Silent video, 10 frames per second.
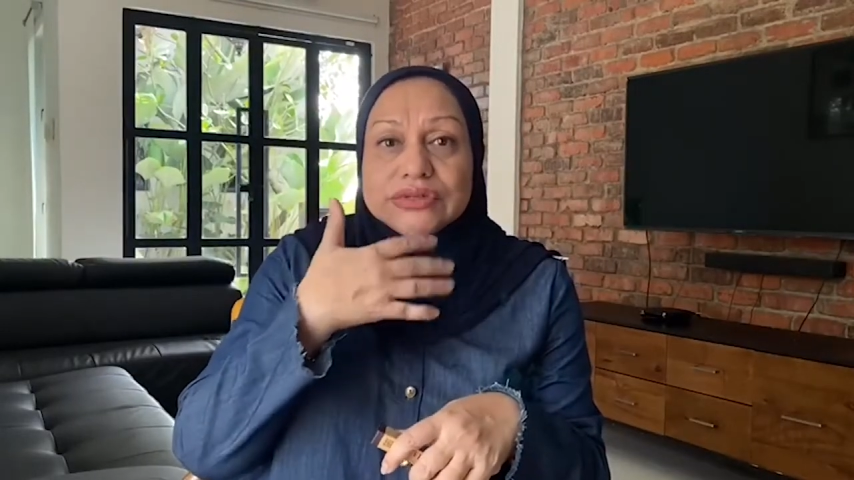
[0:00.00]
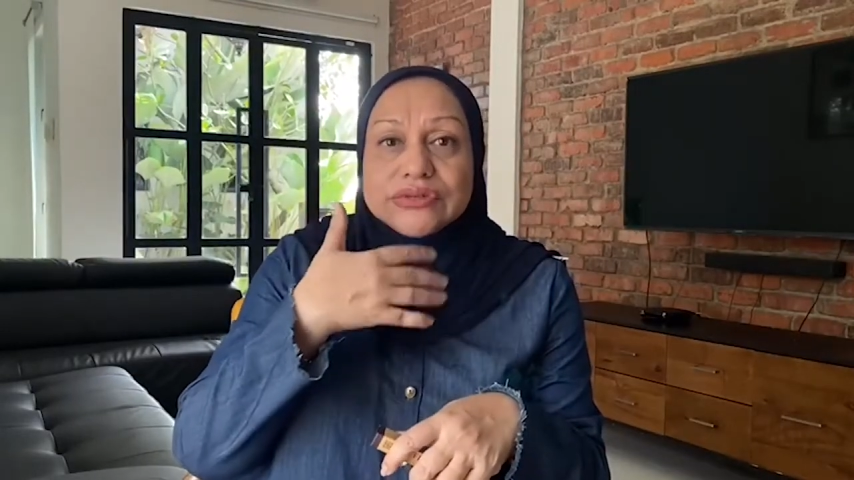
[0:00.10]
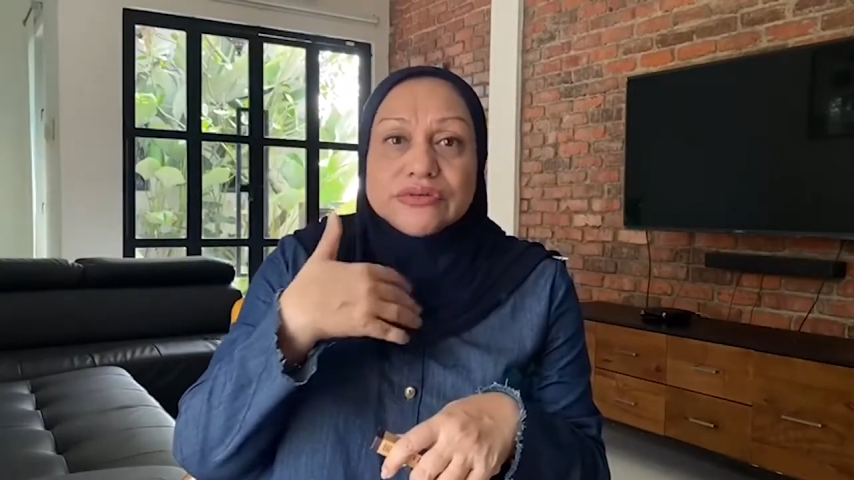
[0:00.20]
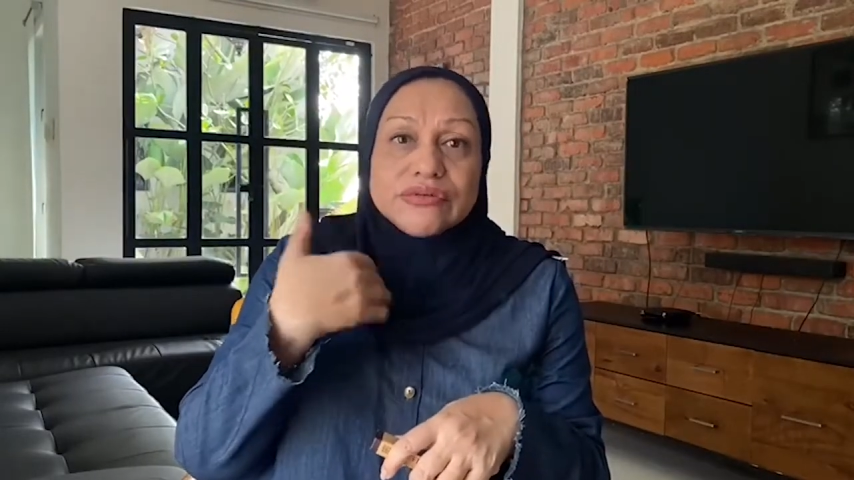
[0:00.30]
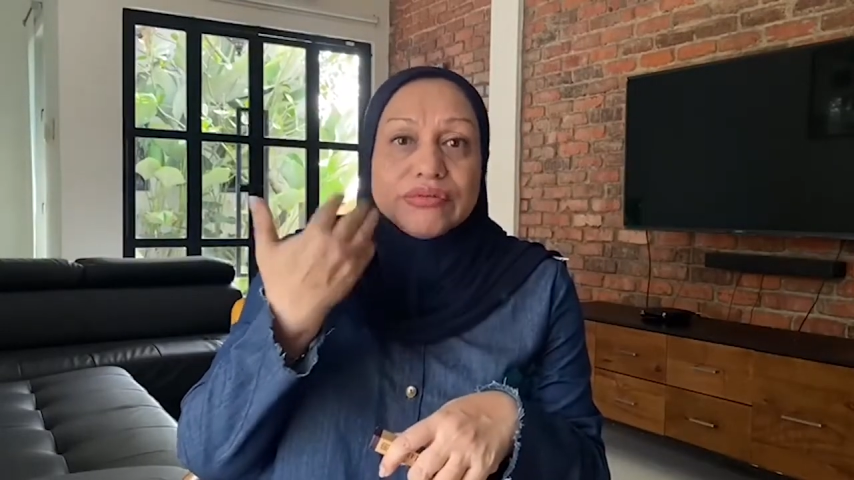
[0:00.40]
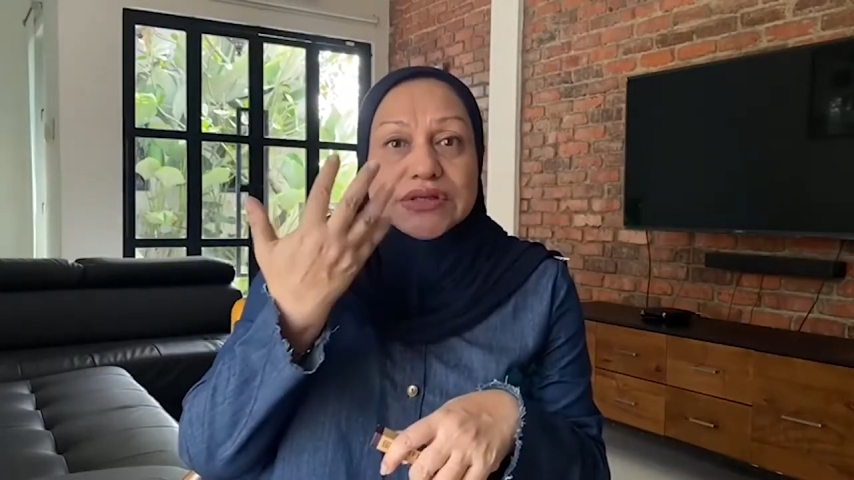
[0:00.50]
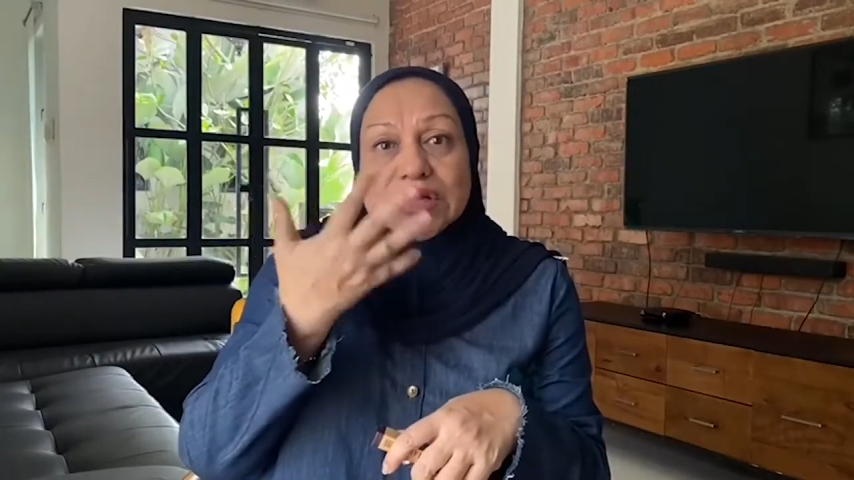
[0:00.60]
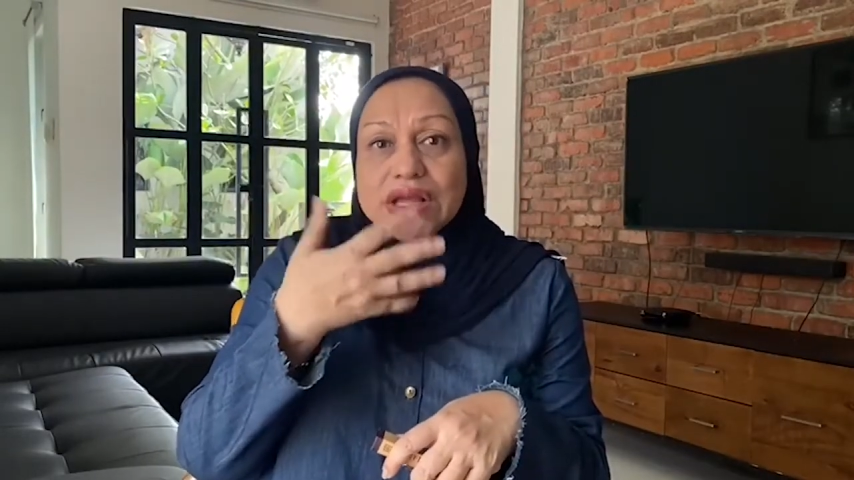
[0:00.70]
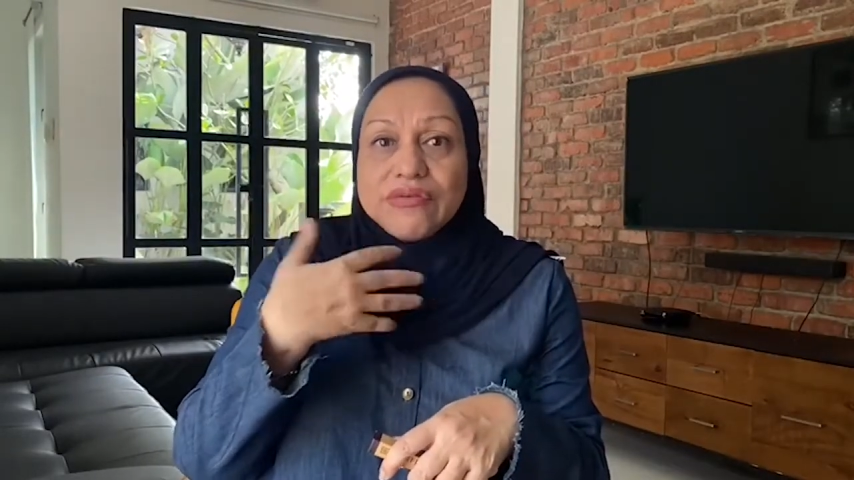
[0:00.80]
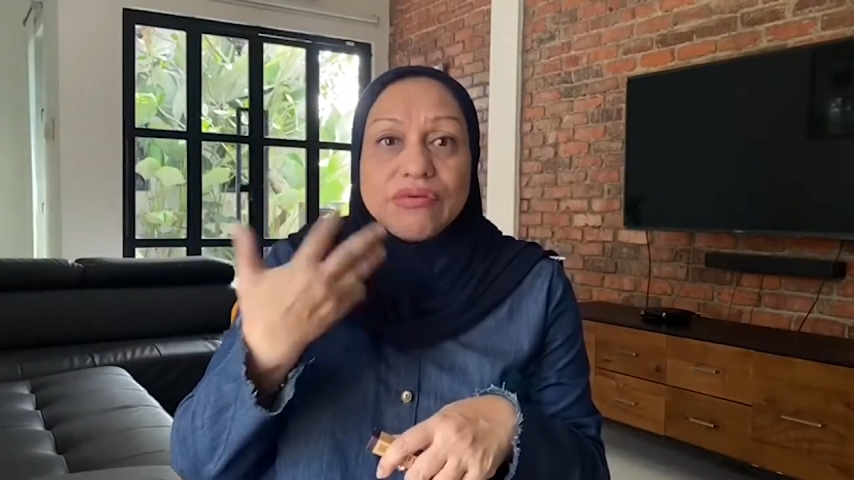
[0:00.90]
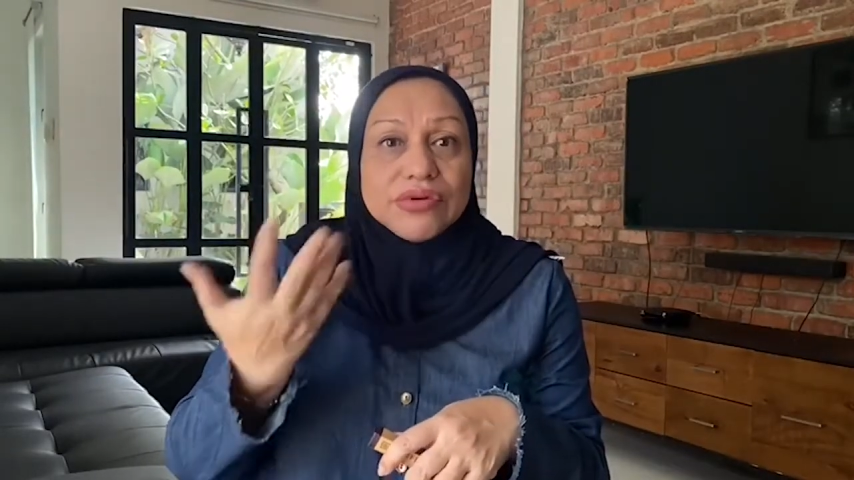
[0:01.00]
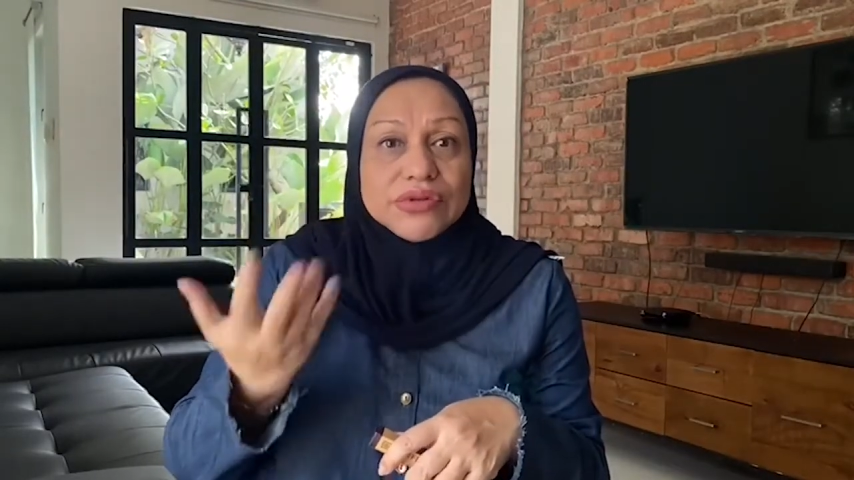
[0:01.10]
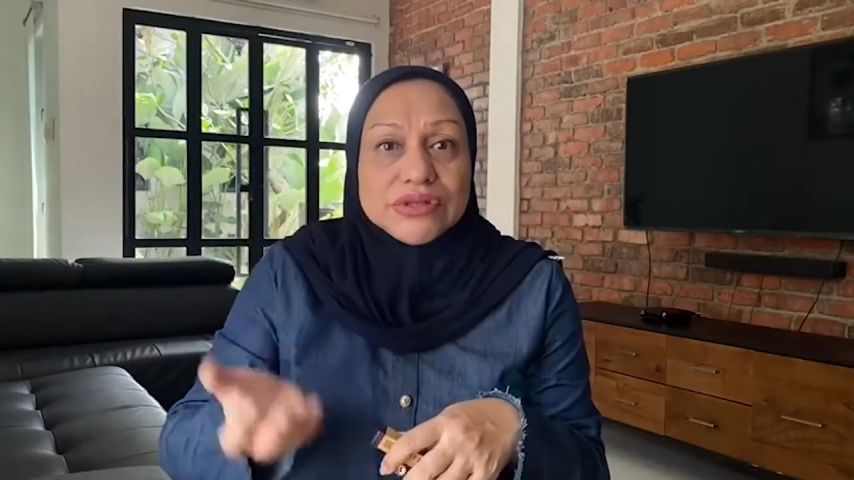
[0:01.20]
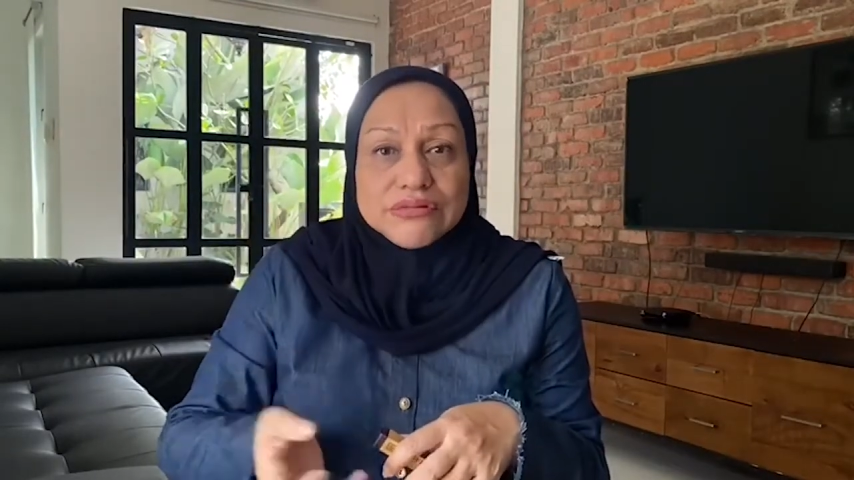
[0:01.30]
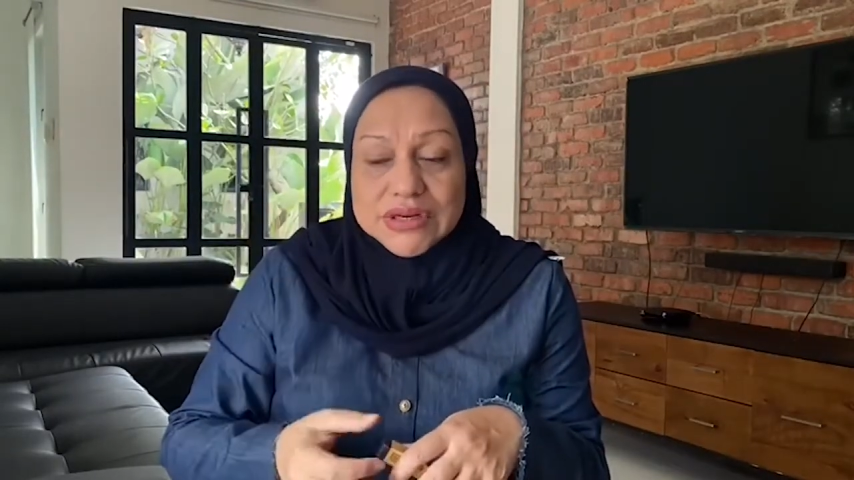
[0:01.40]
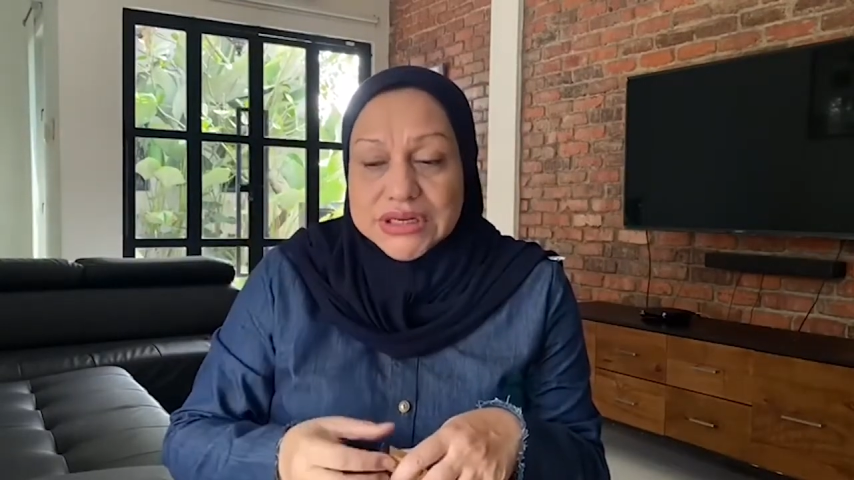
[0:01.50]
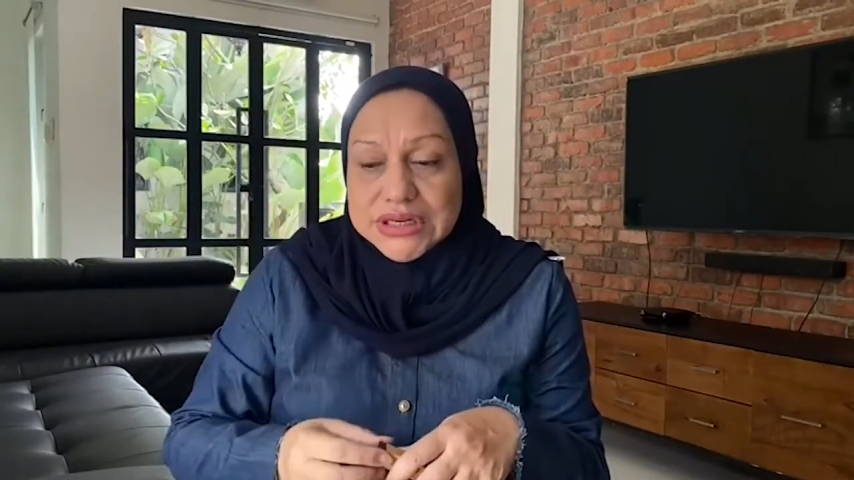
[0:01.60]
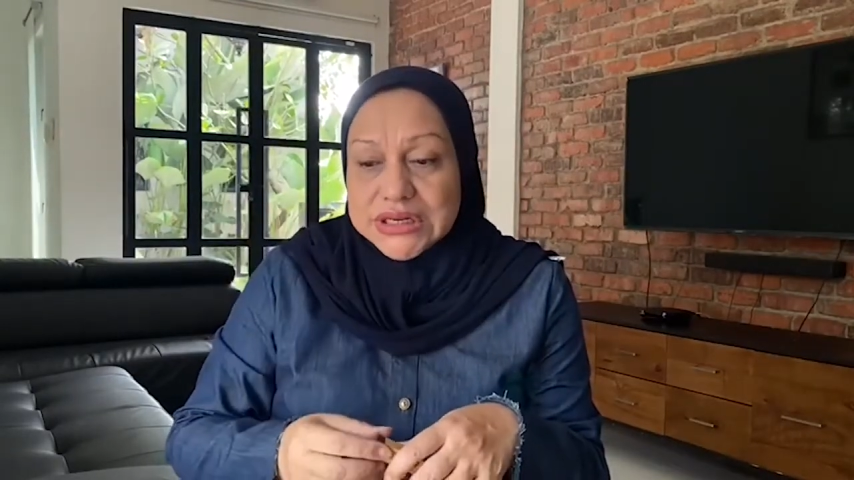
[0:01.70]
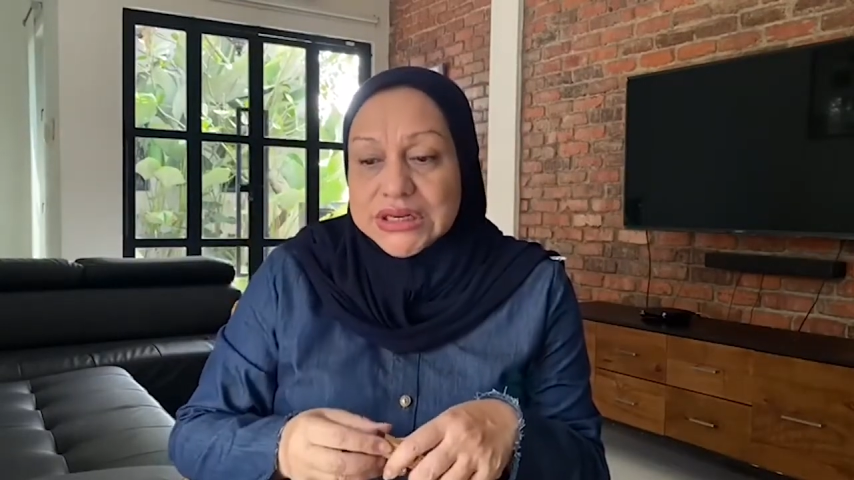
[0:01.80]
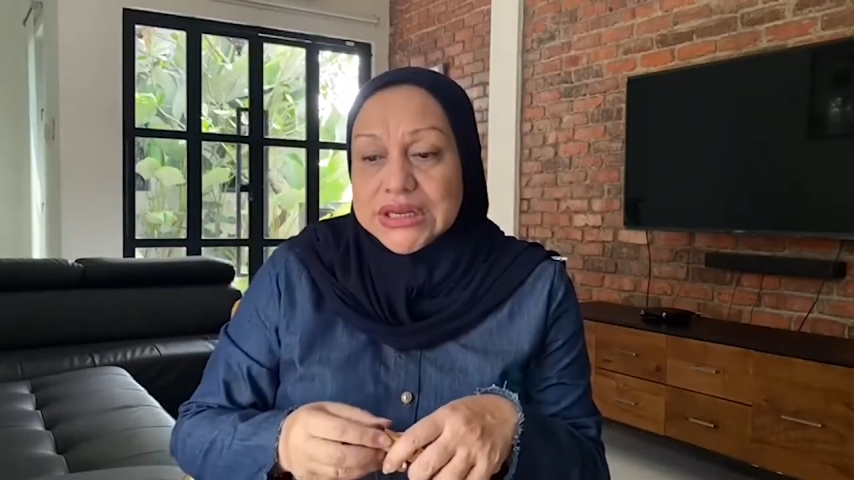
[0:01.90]
is always like
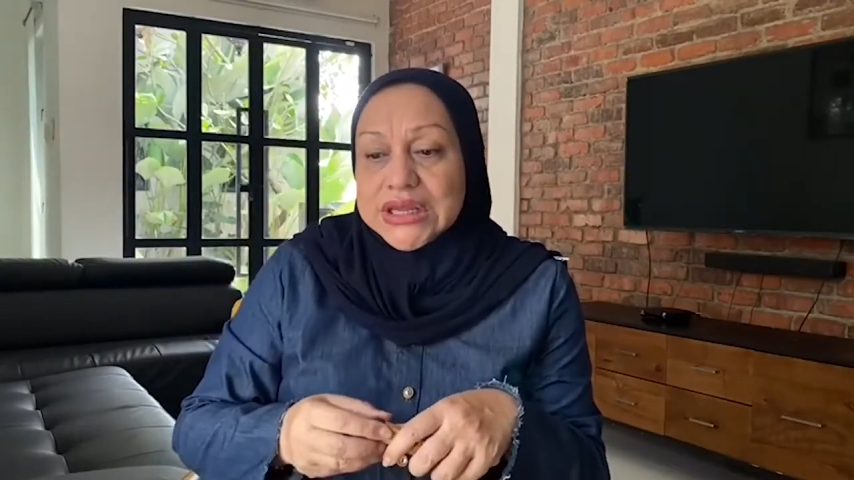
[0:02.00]
watery.